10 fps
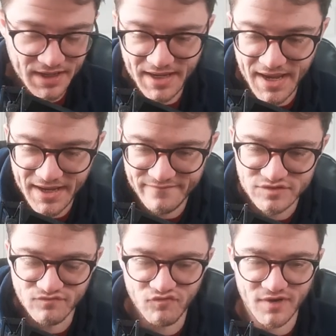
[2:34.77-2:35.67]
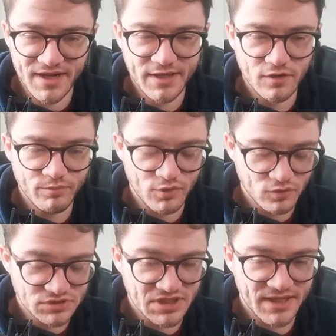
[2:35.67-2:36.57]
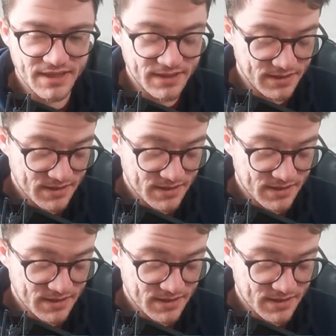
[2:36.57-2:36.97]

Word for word: can have some really good pulls in here.